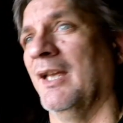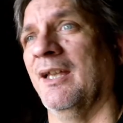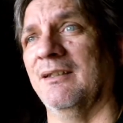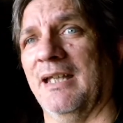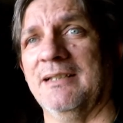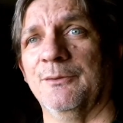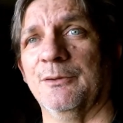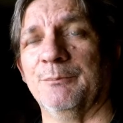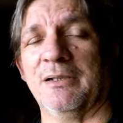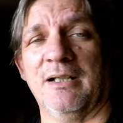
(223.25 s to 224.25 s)
They do
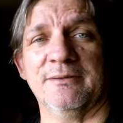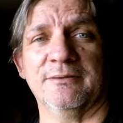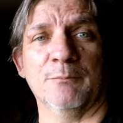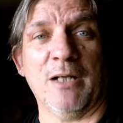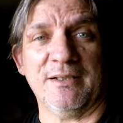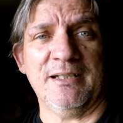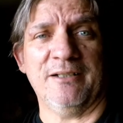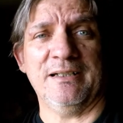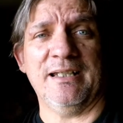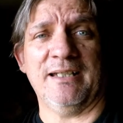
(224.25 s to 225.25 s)
it because there's a
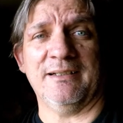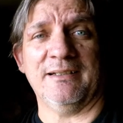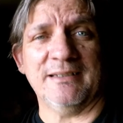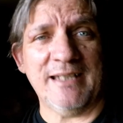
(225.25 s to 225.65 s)
monetary gain in it.